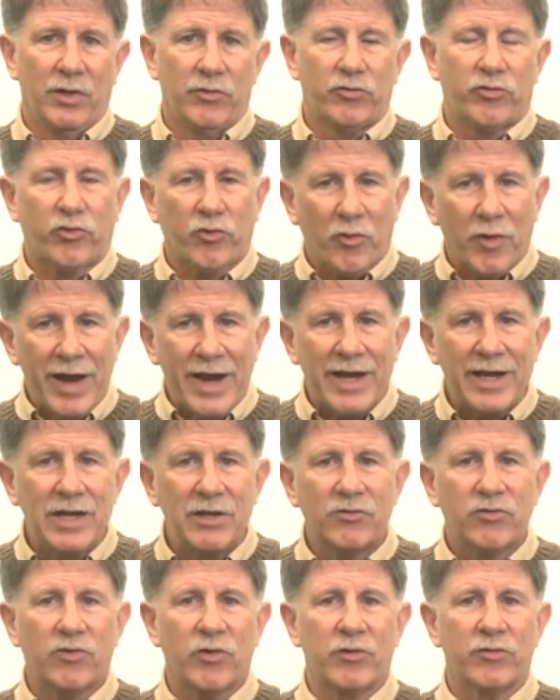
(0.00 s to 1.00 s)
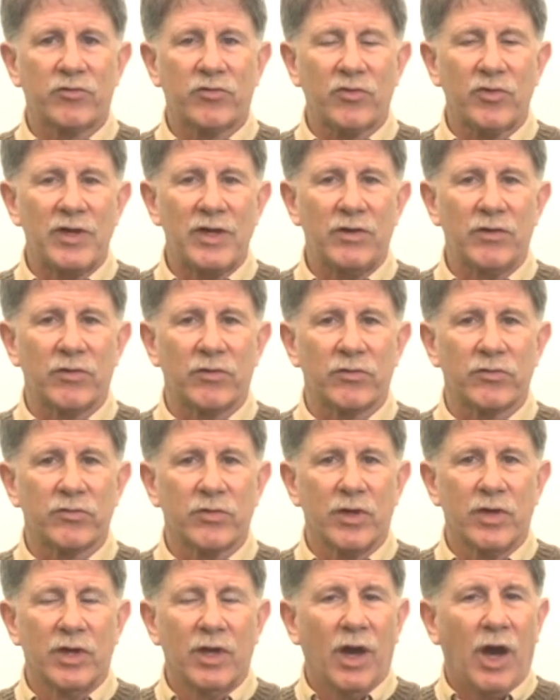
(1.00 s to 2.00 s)
training church leaders
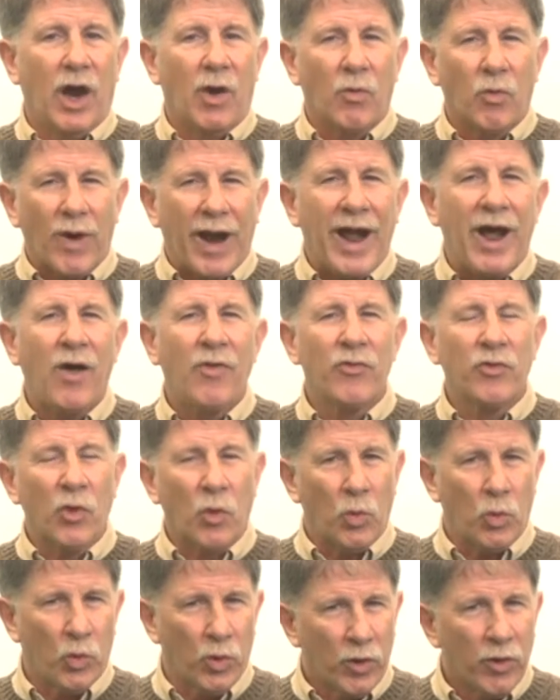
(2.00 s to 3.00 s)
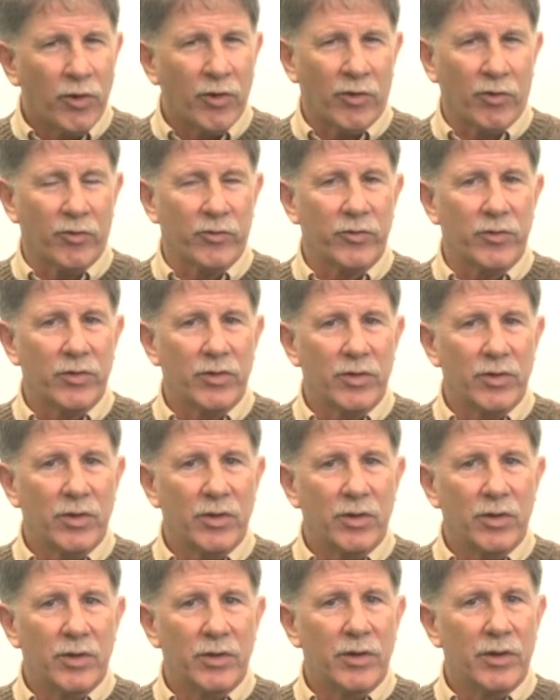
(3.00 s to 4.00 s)
around the world,
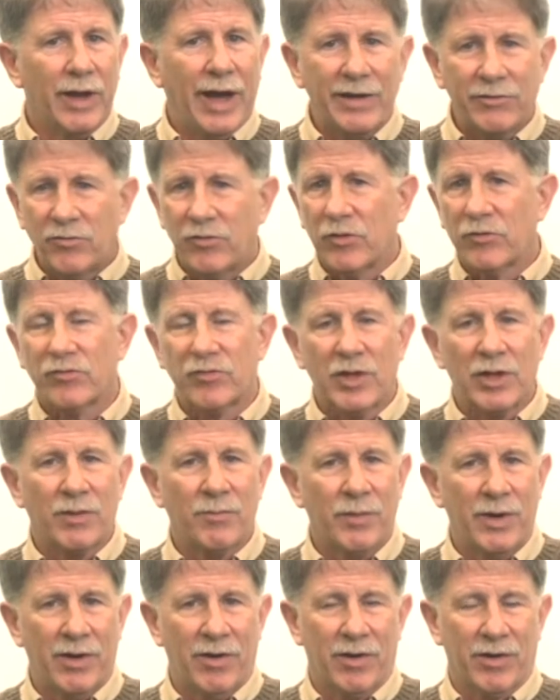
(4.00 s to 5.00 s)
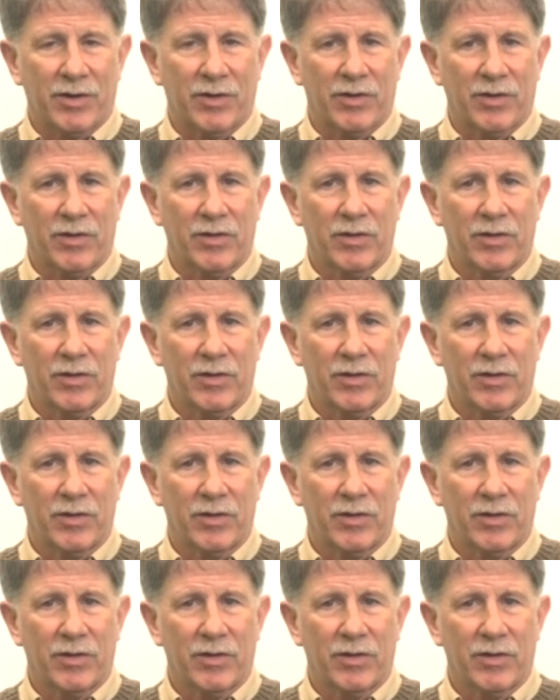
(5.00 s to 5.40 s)
not just in America.